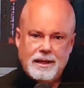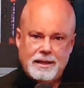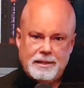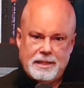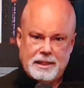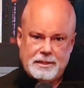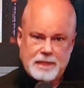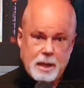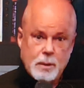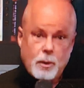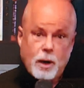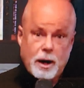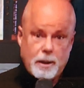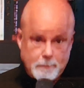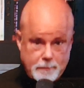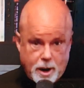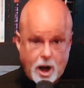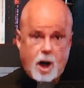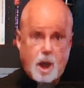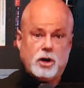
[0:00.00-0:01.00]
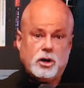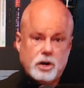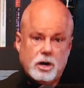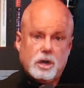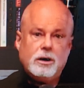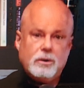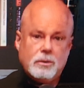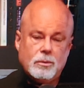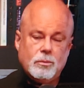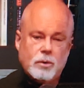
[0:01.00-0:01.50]
that they want to
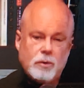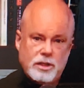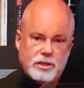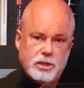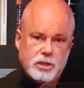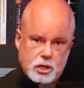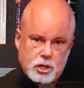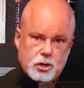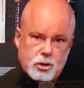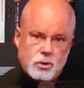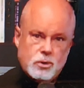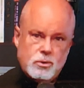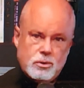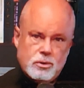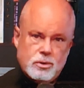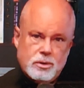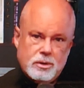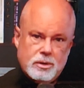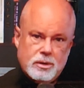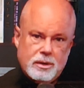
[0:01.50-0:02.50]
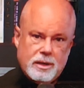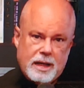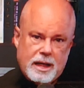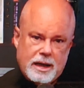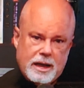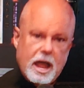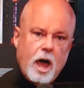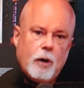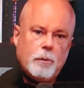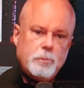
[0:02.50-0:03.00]
partner with you and
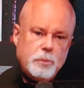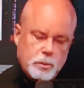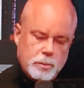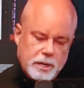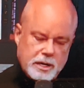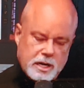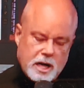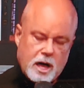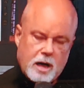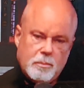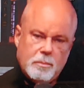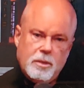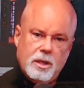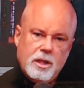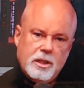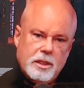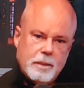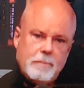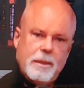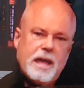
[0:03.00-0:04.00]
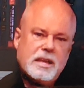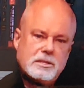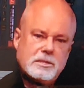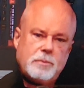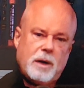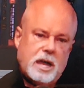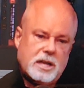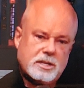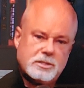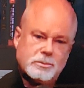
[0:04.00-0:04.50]
help you become the best
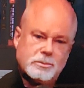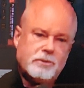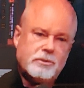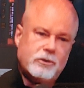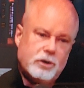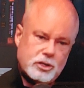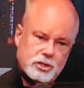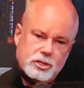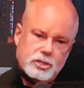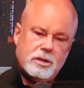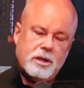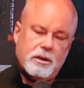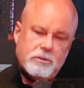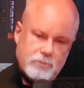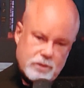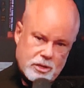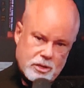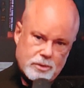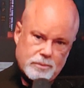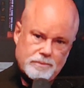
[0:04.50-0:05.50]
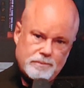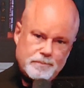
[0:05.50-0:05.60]
possible version of you.